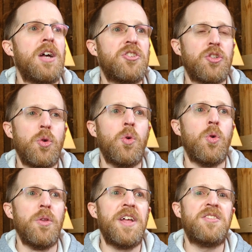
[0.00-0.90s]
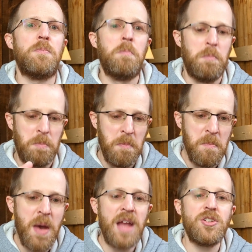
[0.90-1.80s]
school that's
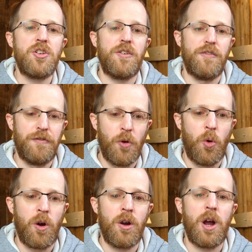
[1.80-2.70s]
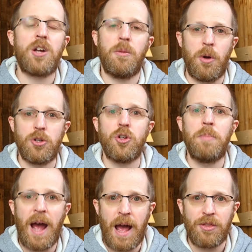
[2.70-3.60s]
meant for a commercial
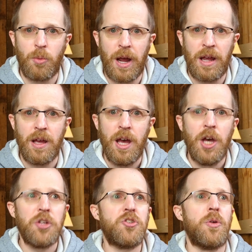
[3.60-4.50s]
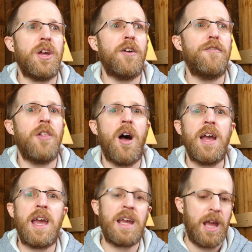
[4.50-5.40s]
pathway. So they're
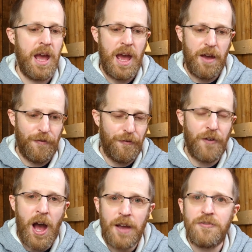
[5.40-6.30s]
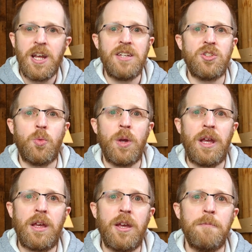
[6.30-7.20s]
flying 5 days a
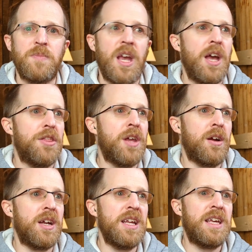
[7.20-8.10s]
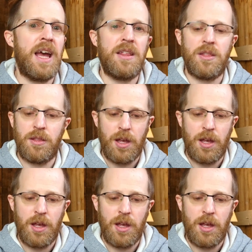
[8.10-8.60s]
week. They're going to get